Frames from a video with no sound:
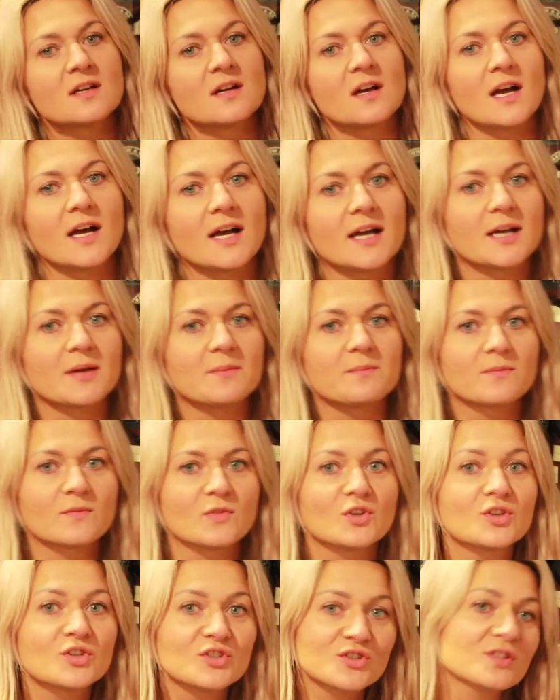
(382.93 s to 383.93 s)
Um,
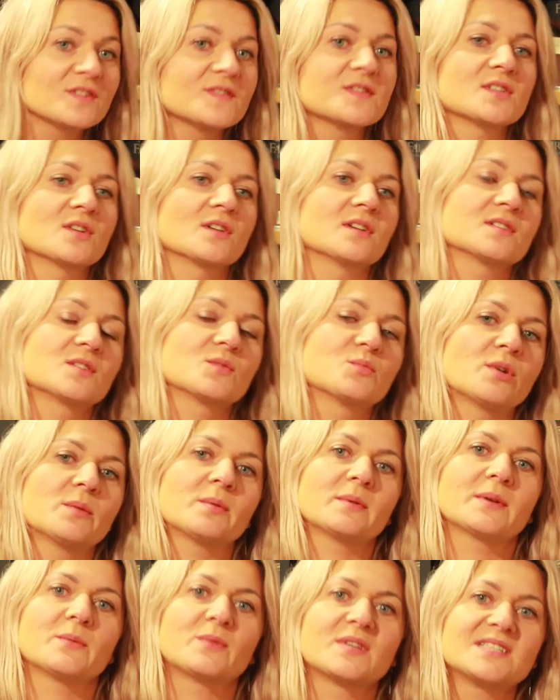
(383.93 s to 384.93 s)
you should have started
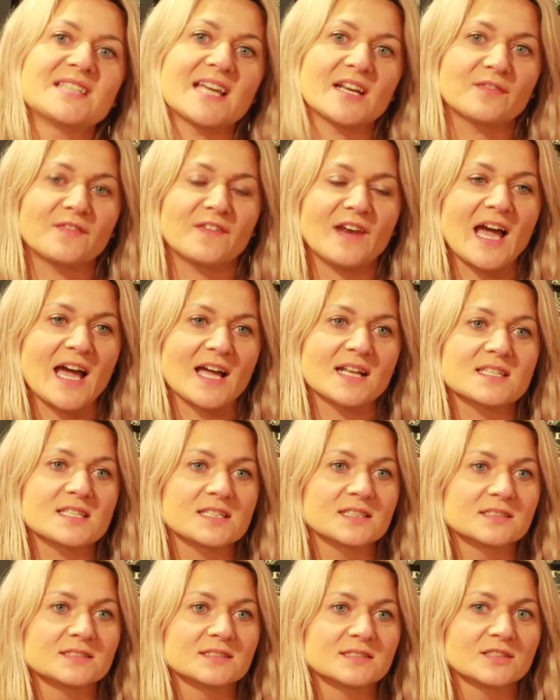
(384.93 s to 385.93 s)
probably with Dead Flat,
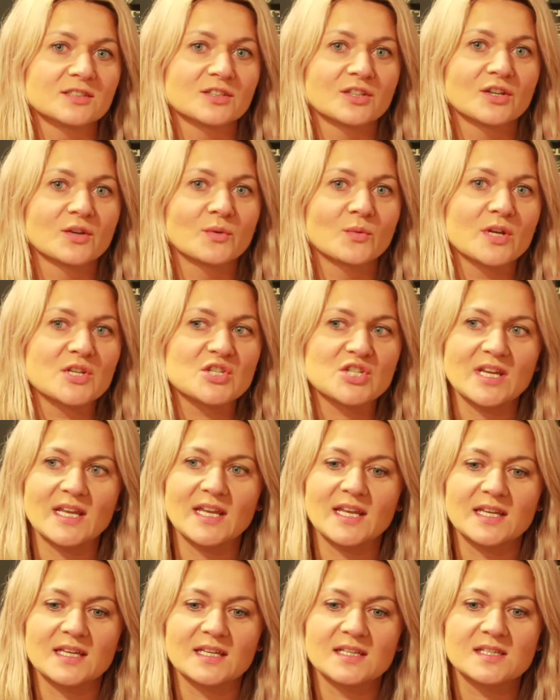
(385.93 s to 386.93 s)
which
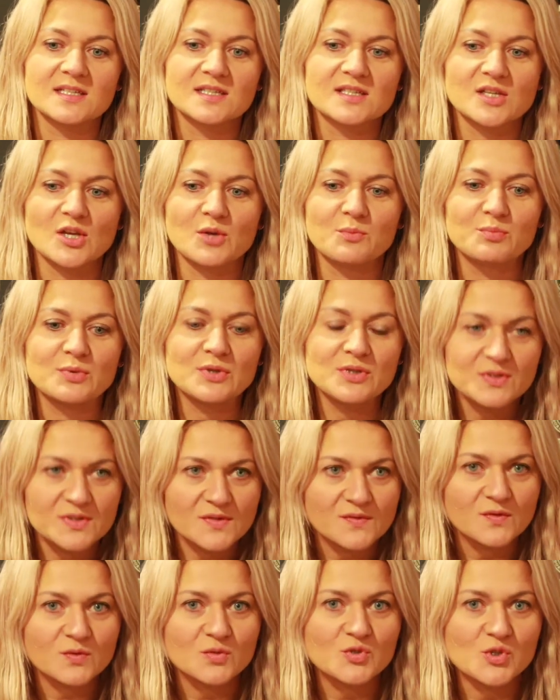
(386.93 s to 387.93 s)
is a
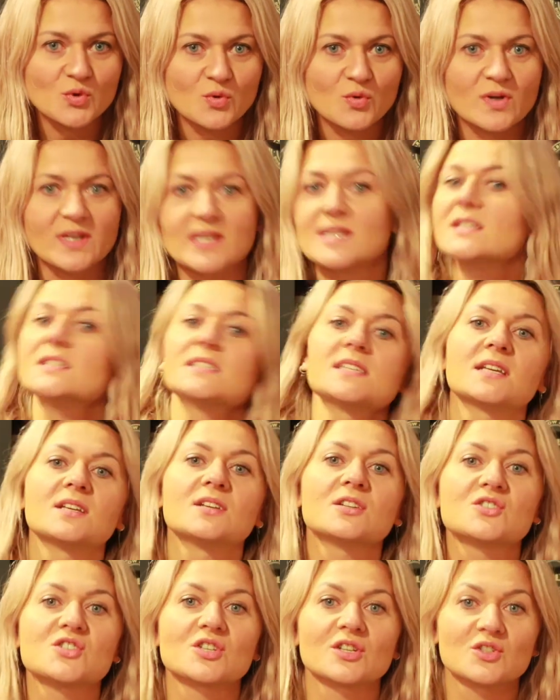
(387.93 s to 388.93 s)
beautiful chalky,
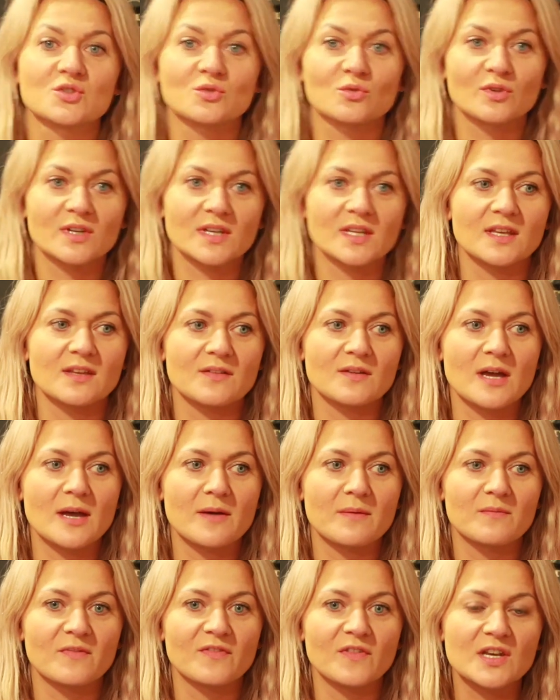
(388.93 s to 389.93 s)
signature chalky
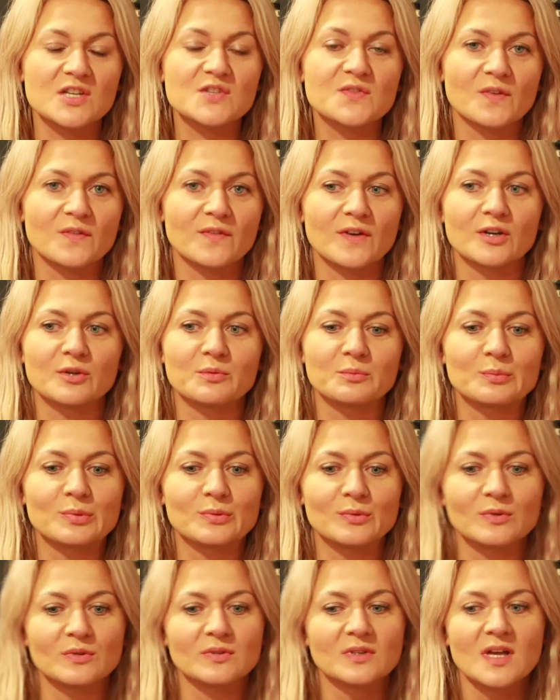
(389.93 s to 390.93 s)
um, finish for Farrow and
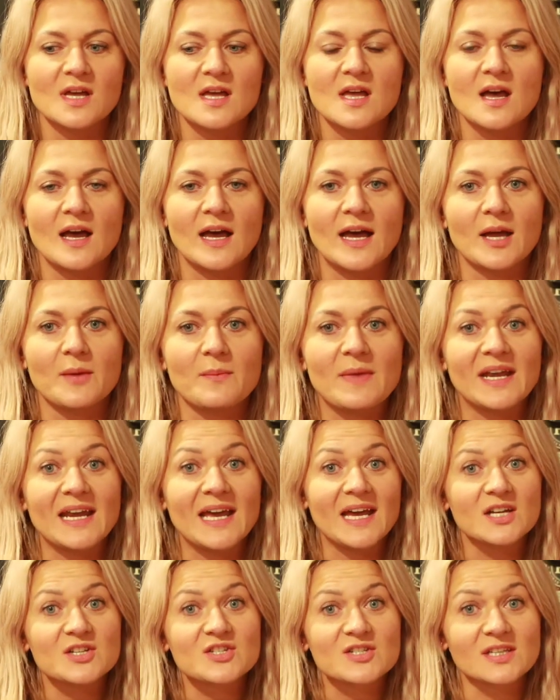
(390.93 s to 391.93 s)
Ball. Um, and
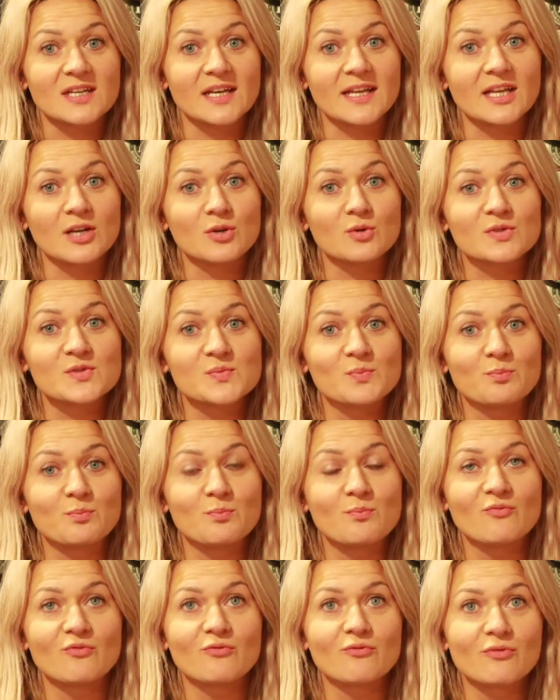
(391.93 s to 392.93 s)
actually it looks
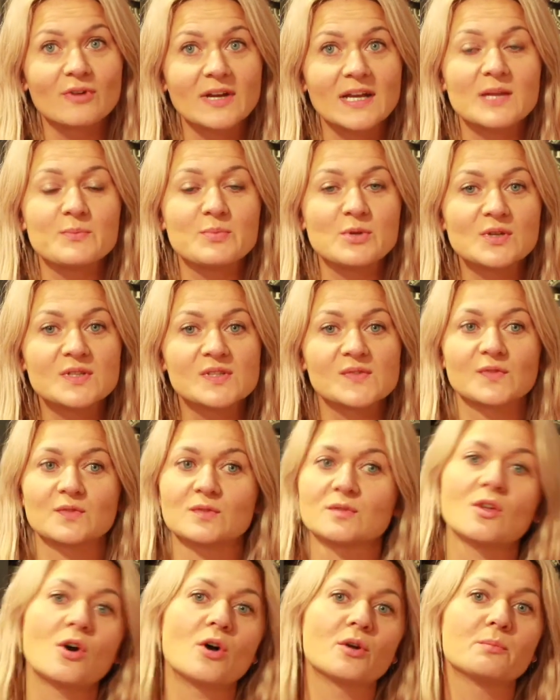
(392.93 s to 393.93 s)
really
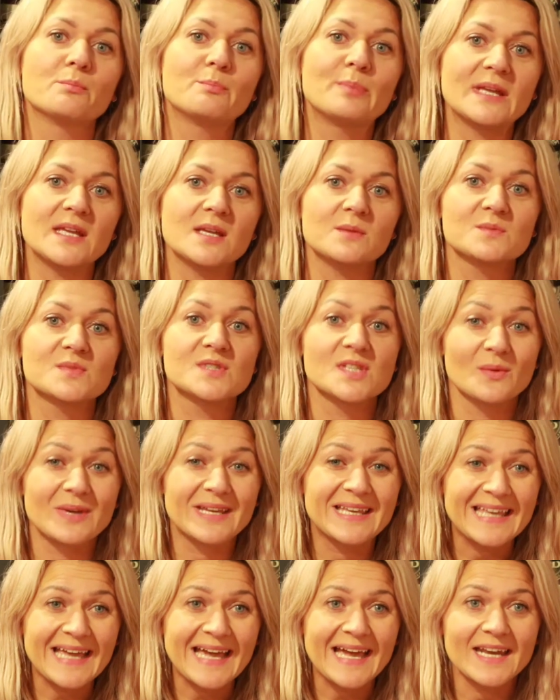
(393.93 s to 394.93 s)
beautiful on beam. So
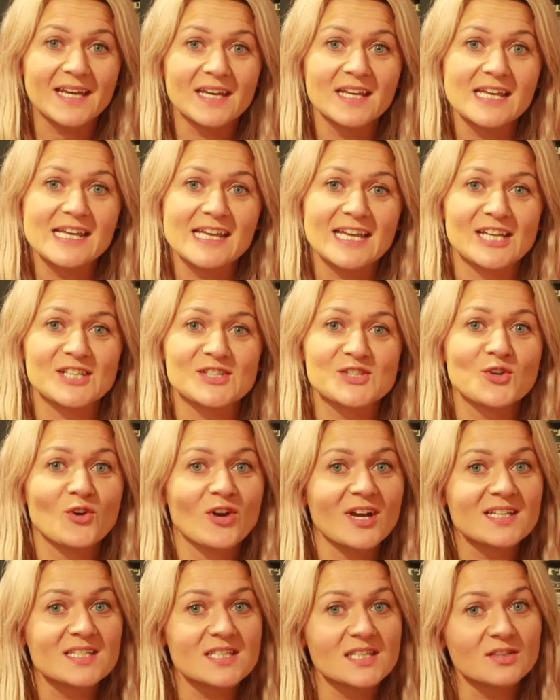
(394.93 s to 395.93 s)
again, it's not
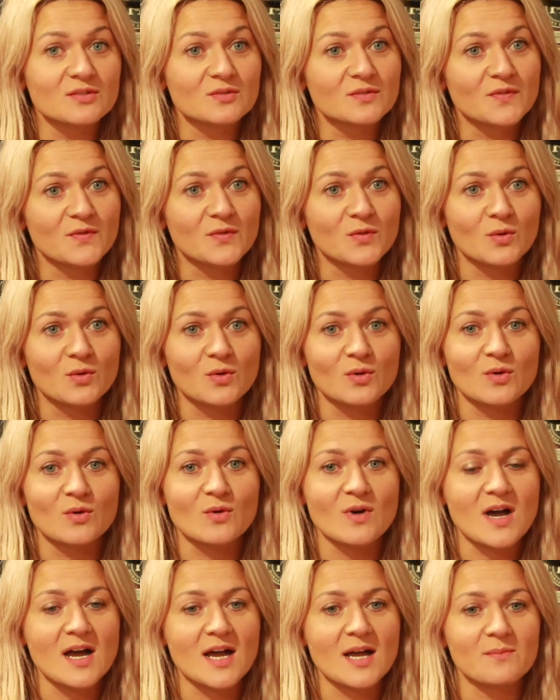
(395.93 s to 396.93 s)
ideal
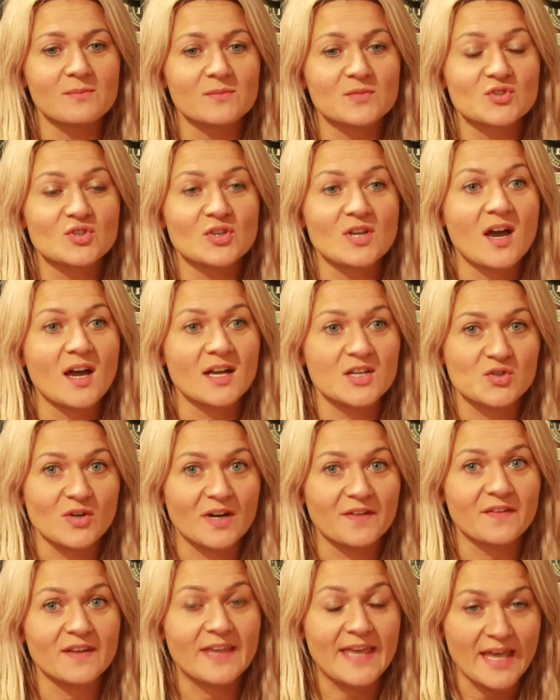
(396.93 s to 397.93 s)
for um, high
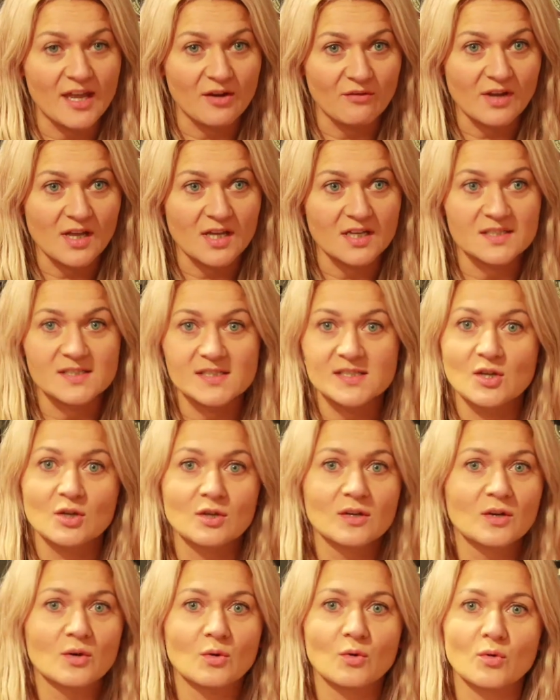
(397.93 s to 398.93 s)
traffic areas
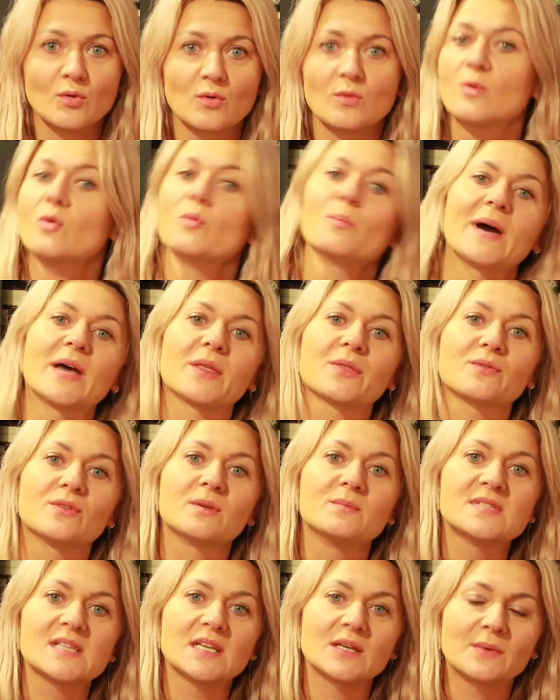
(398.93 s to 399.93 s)
or, or
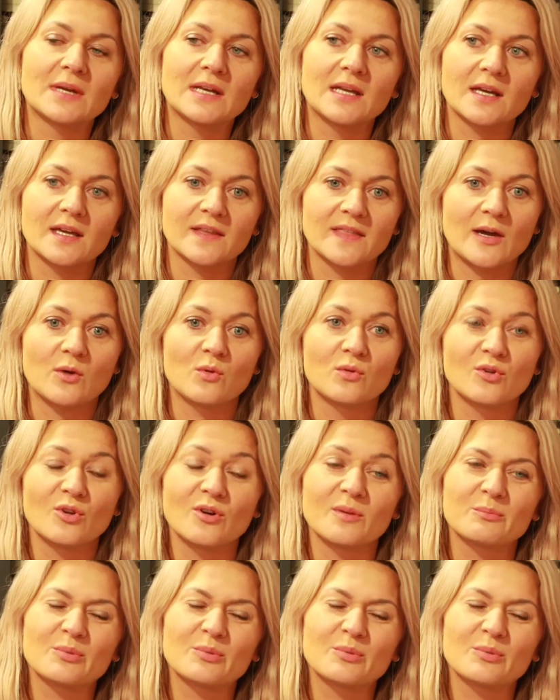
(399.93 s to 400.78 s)
bathrooms anywhere like that or not